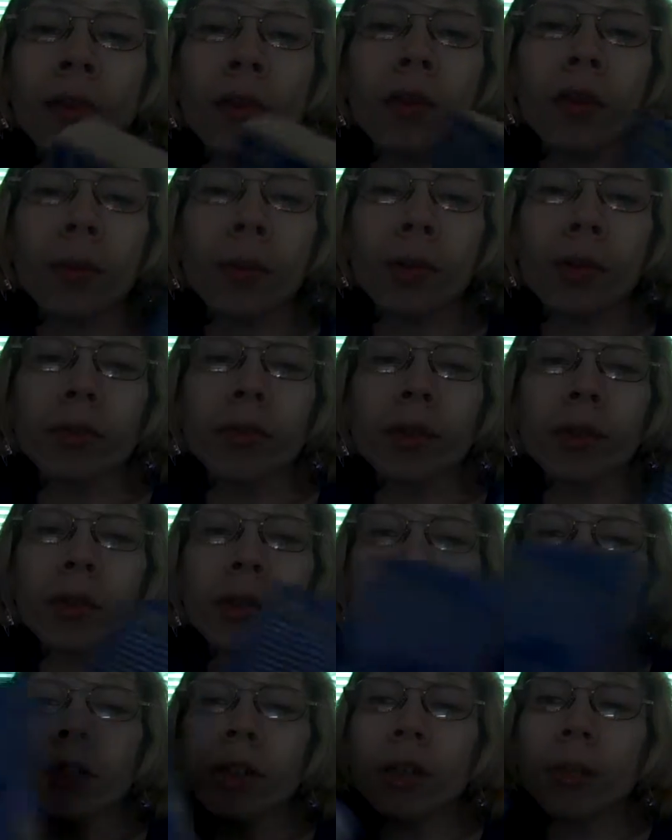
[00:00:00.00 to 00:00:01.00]
There's a book.
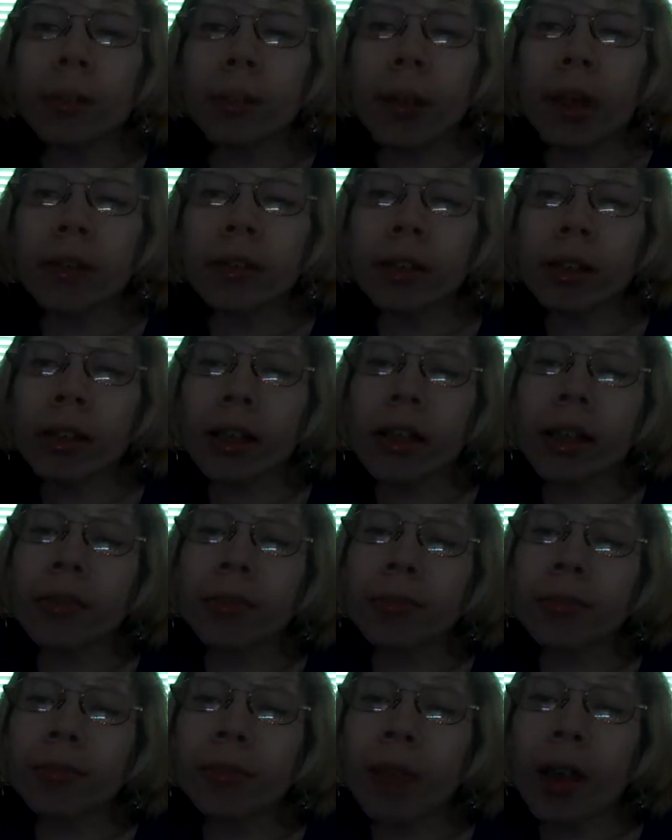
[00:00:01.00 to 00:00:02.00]
They're basically
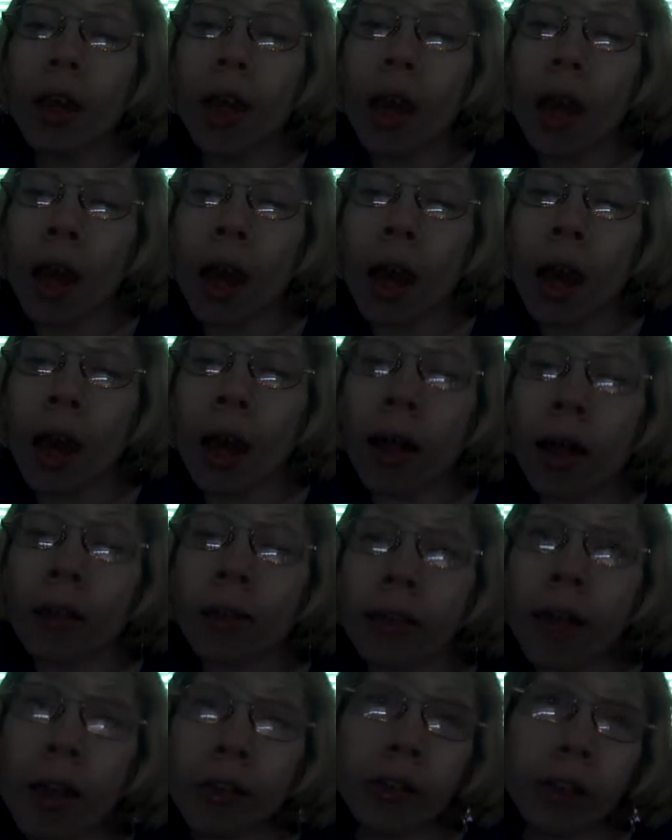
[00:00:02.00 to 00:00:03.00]

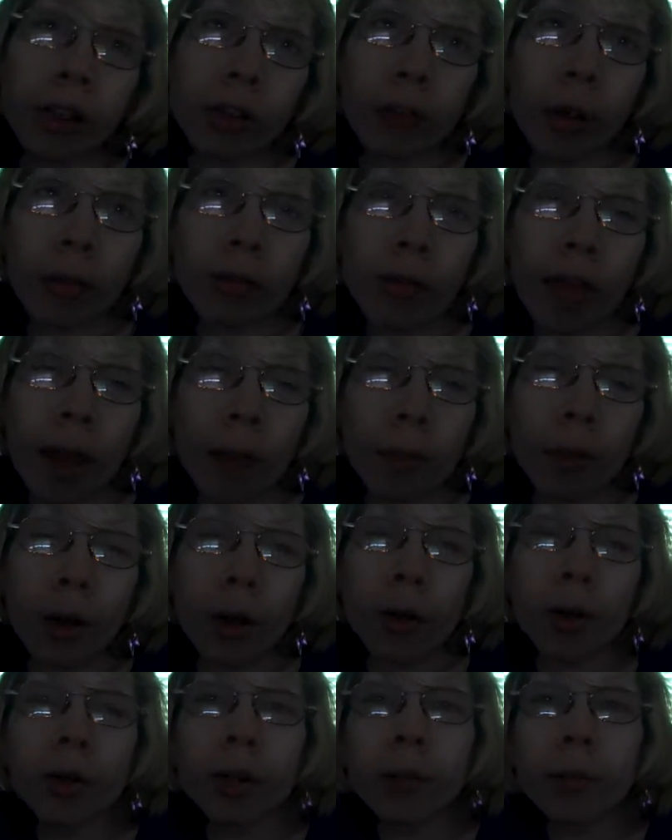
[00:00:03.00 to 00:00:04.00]
1,000-year-old
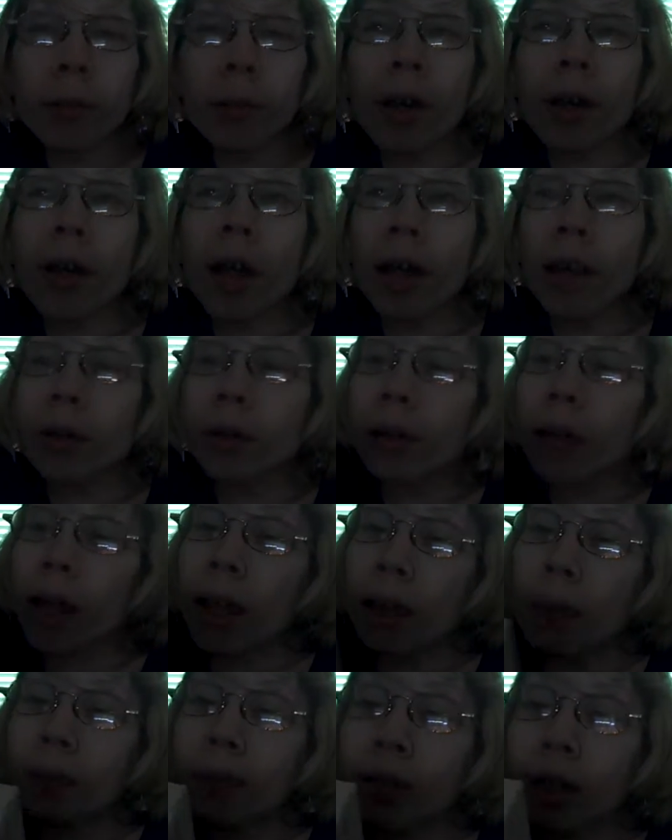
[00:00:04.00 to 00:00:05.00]
vampire
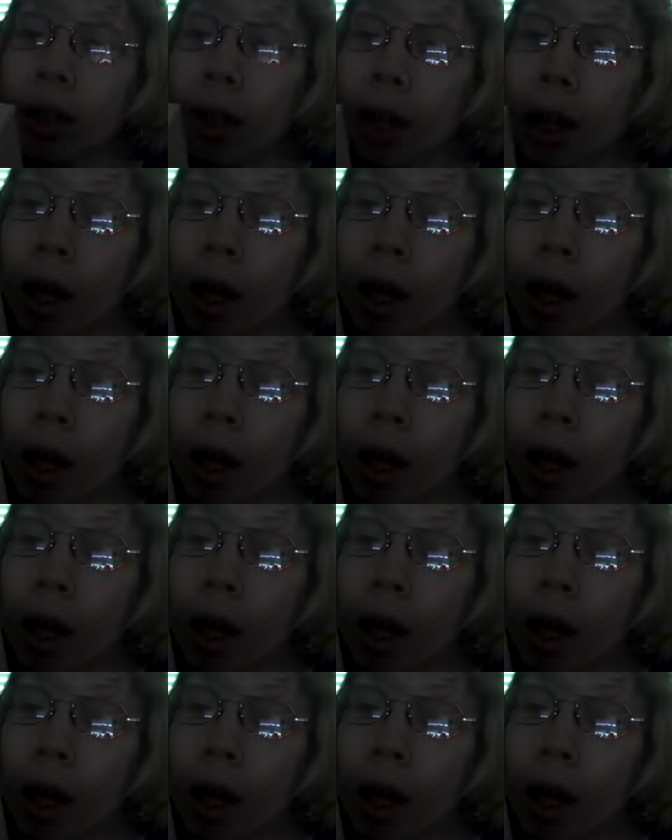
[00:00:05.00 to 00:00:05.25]
named,